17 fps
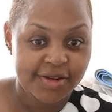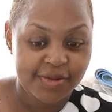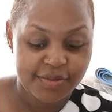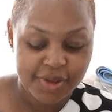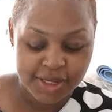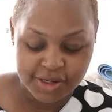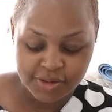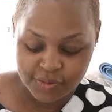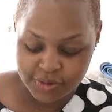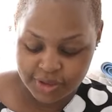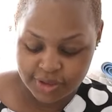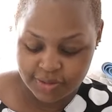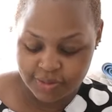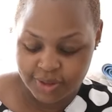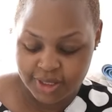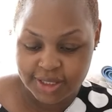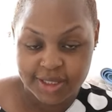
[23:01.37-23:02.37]
remained with
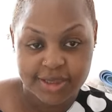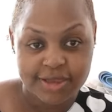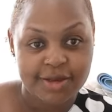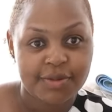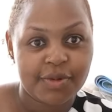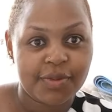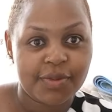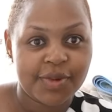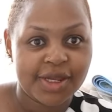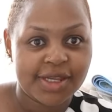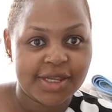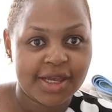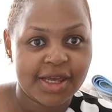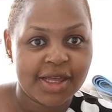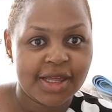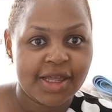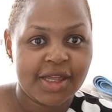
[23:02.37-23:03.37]
was the thermometer
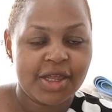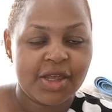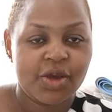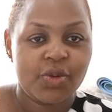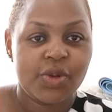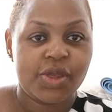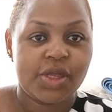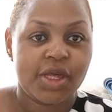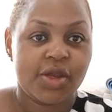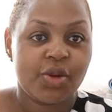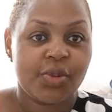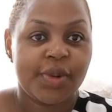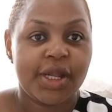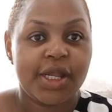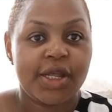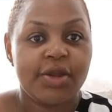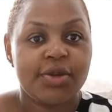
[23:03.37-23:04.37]
which I
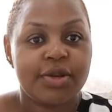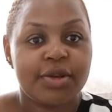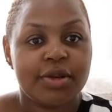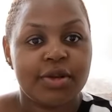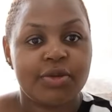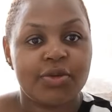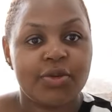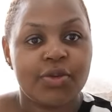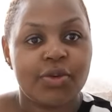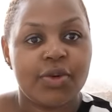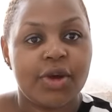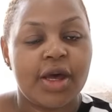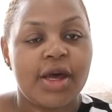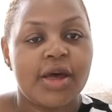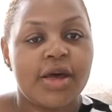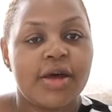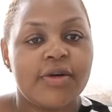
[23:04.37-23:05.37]
normally used to
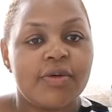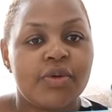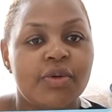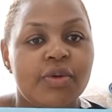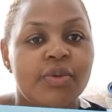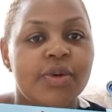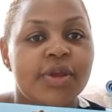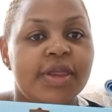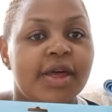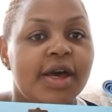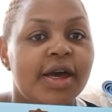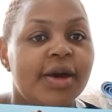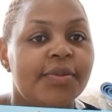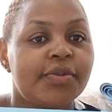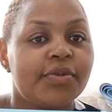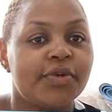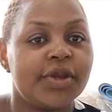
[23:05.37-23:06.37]
uh, with her
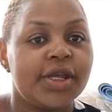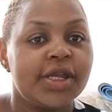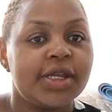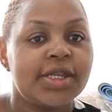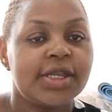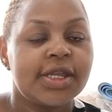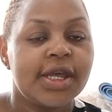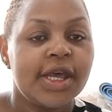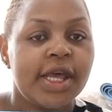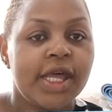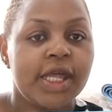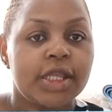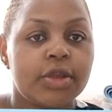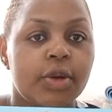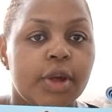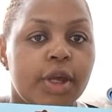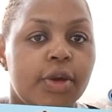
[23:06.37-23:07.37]
up to date
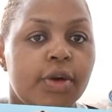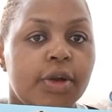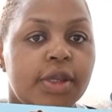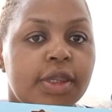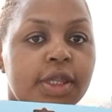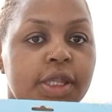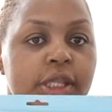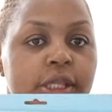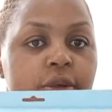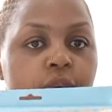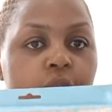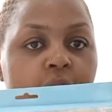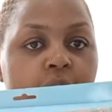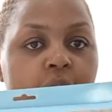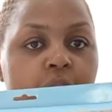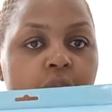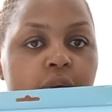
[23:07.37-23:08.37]
so I got this
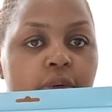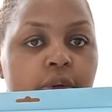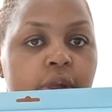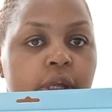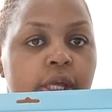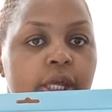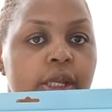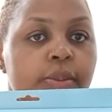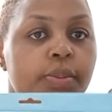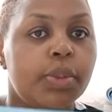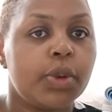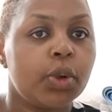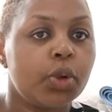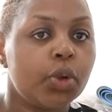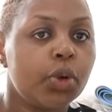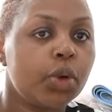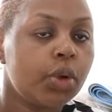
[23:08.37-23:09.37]
one in
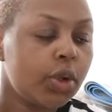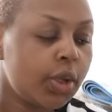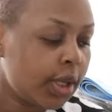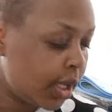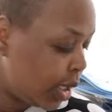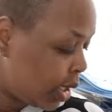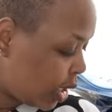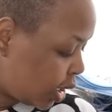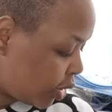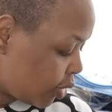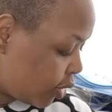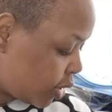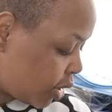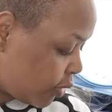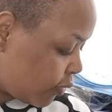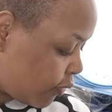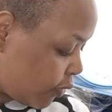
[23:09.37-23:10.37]
blue I got
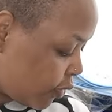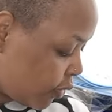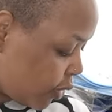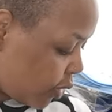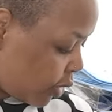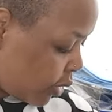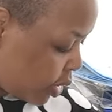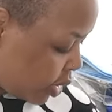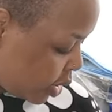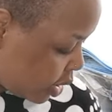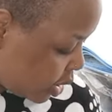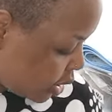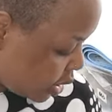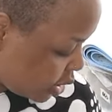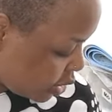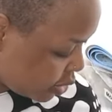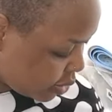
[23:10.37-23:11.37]
it for uh,
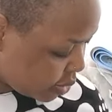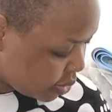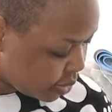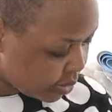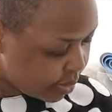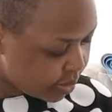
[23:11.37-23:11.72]
how